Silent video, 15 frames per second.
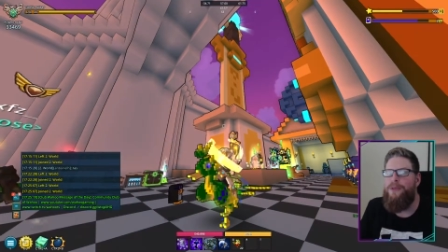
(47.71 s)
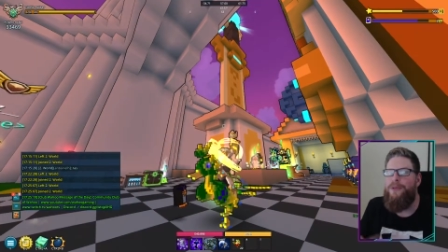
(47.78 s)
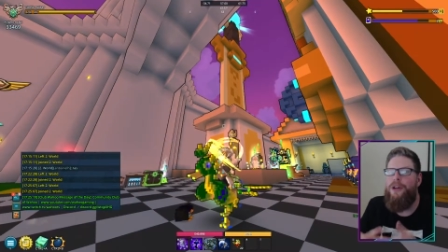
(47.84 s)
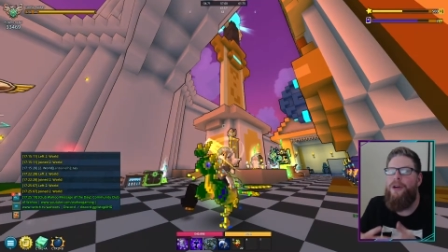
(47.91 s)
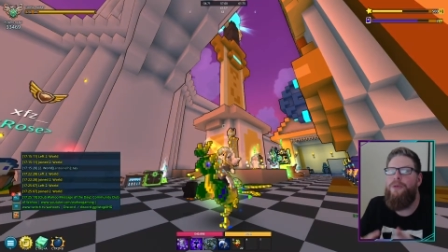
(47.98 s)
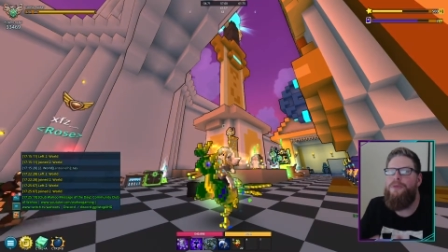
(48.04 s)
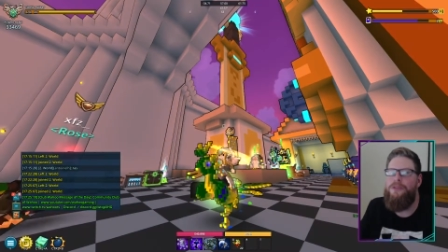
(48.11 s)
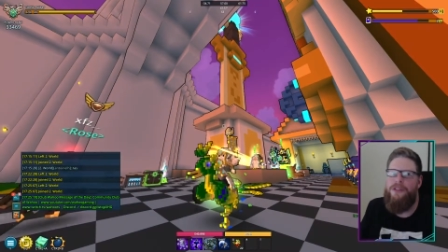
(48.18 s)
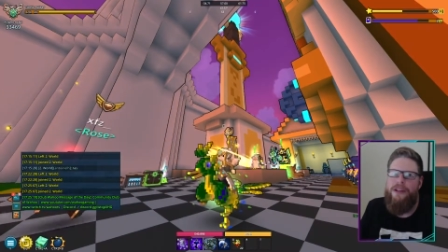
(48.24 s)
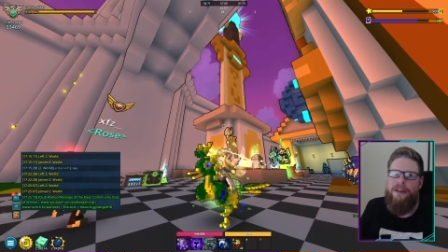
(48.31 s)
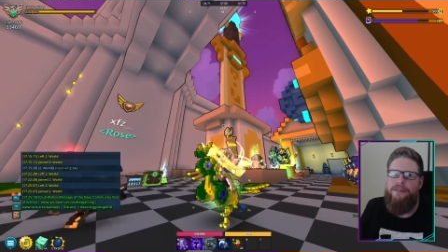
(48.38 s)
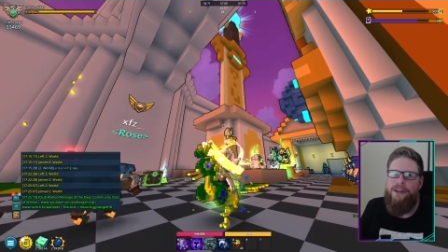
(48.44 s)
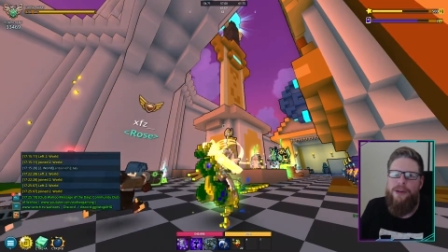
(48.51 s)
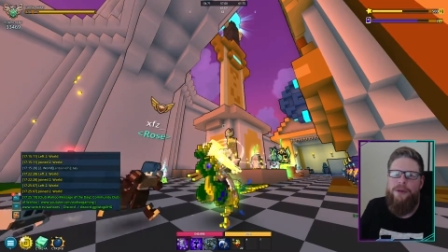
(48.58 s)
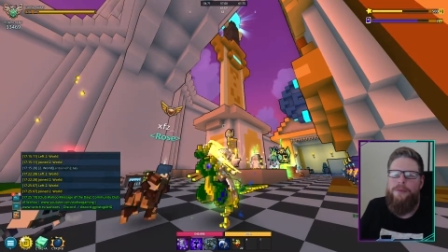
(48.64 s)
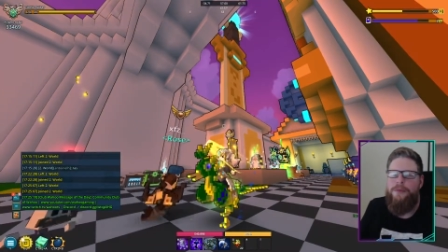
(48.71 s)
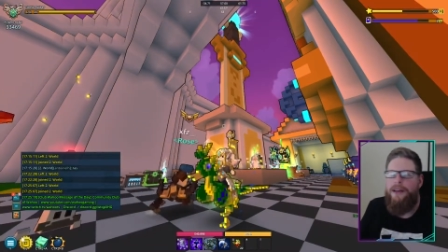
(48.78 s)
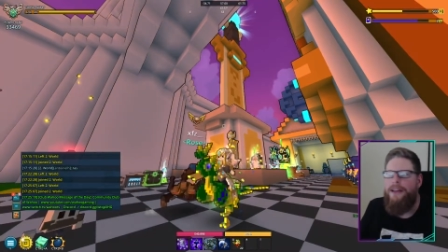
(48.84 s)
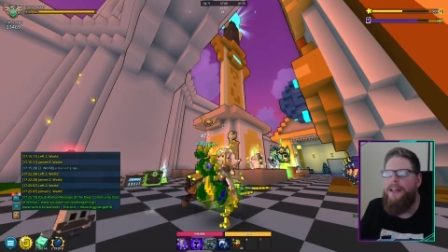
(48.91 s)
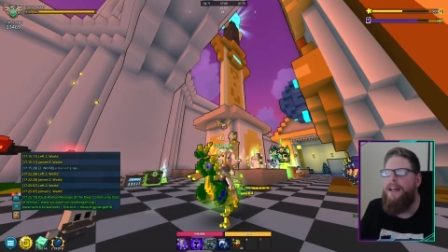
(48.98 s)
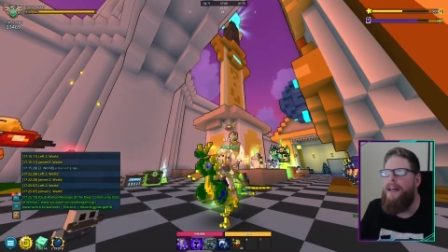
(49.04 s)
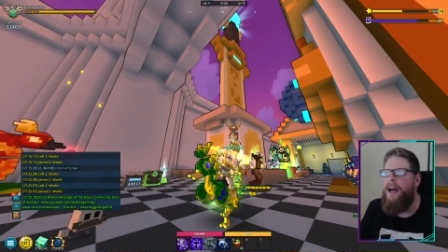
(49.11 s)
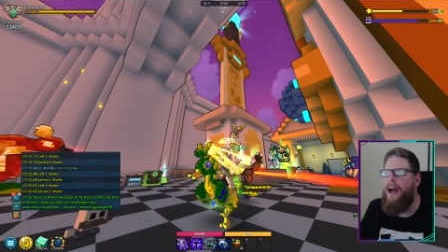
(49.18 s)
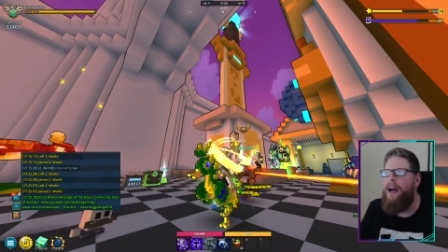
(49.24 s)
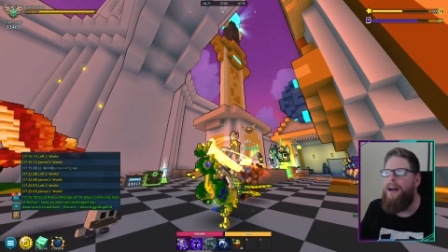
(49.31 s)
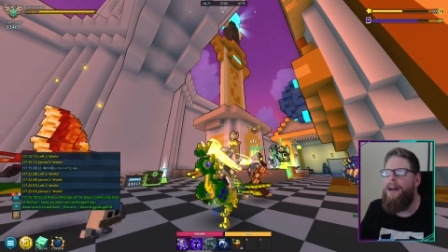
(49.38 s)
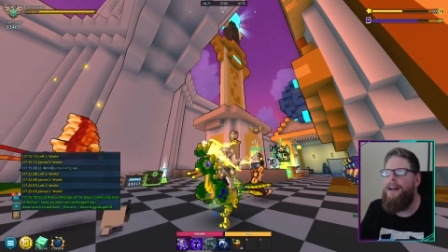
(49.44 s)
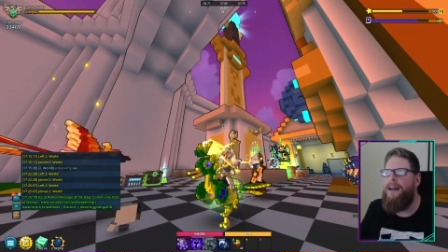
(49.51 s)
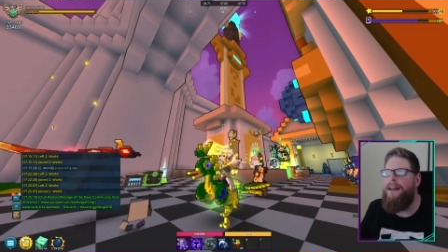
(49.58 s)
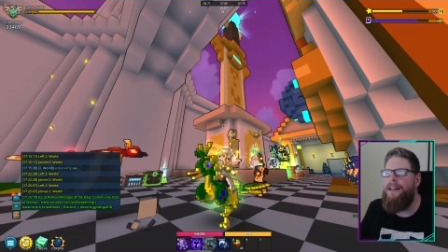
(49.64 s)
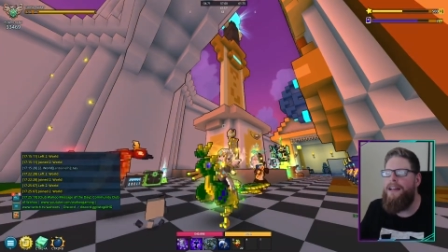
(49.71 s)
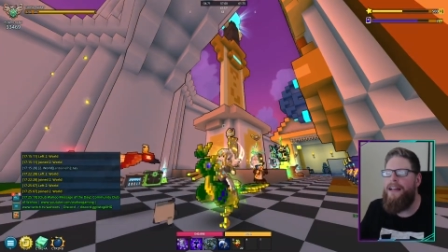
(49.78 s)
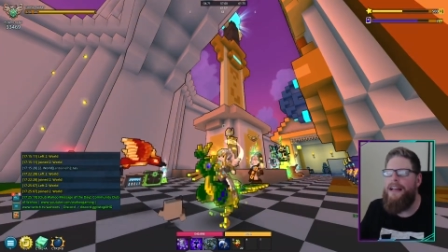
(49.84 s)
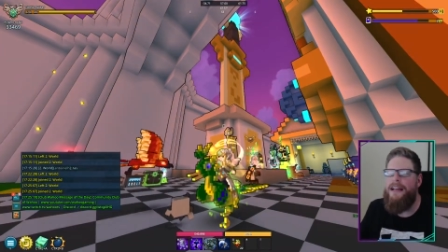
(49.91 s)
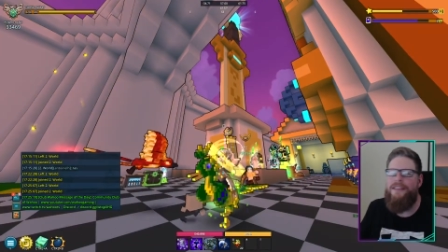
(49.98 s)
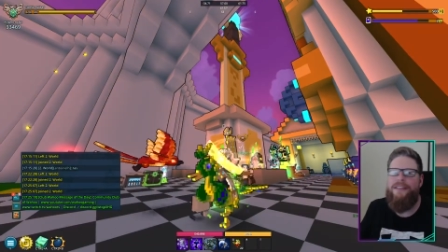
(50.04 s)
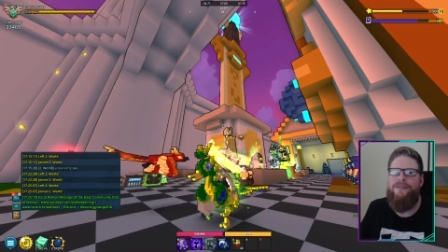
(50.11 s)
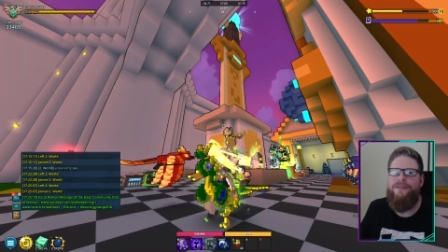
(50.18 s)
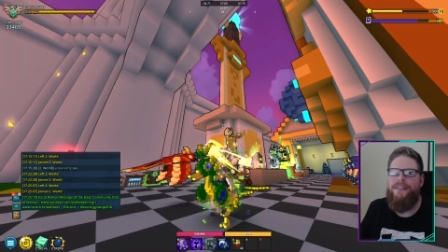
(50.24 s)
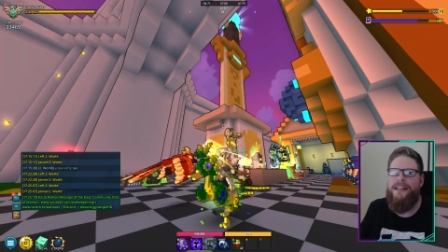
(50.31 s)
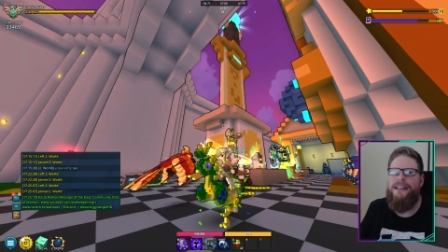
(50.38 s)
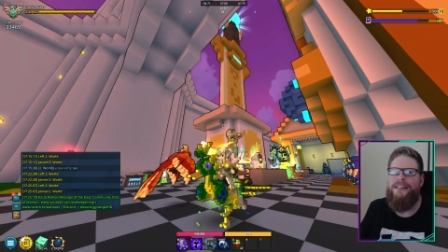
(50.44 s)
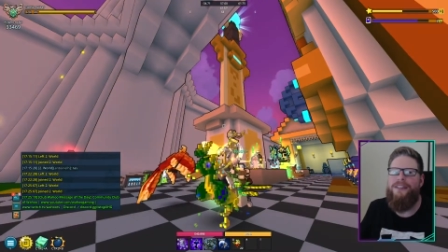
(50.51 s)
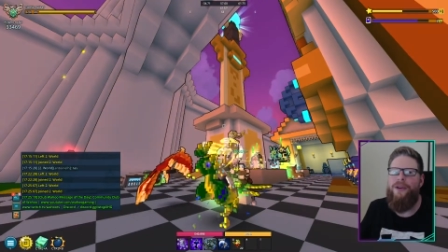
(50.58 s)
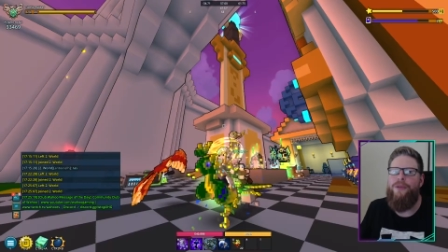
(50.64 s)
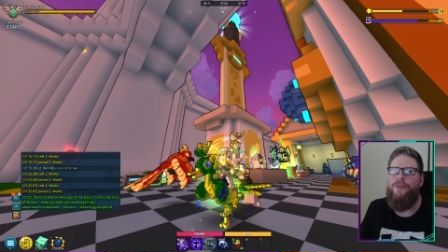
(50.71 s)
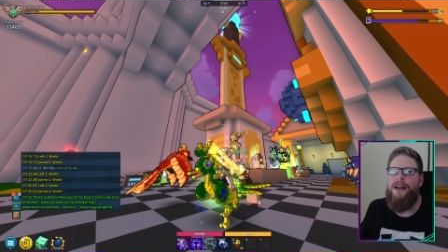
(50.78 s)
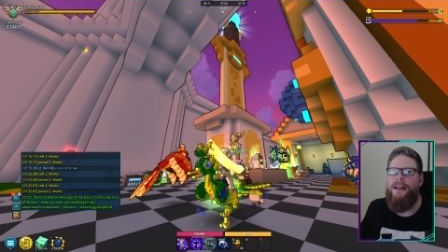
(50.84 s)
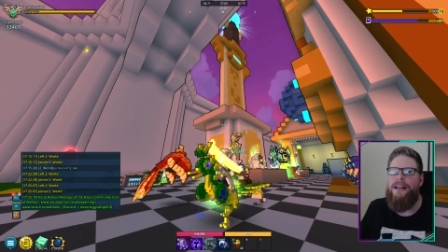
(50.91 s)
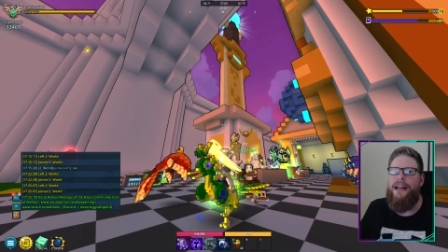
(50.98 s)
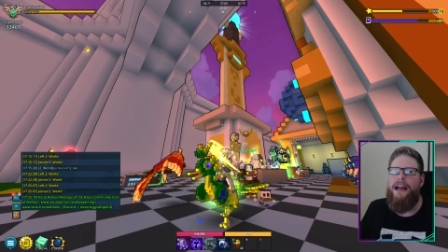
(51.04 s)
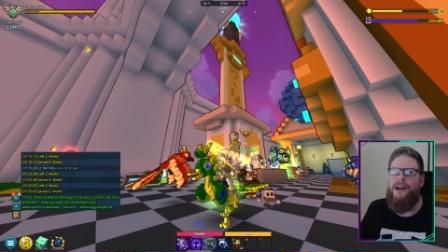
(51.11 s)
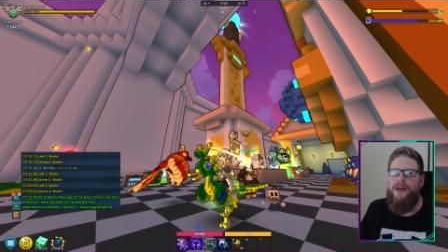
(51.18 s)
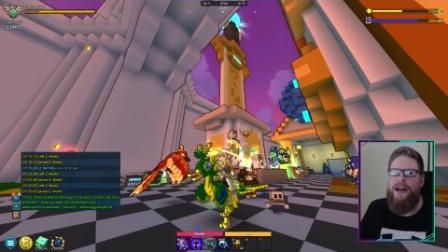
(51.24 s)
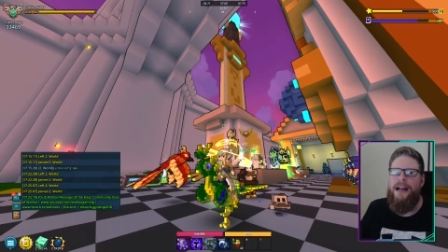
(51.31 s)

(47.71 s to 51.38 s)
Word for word: Who knows? You never know. But as of things are right now,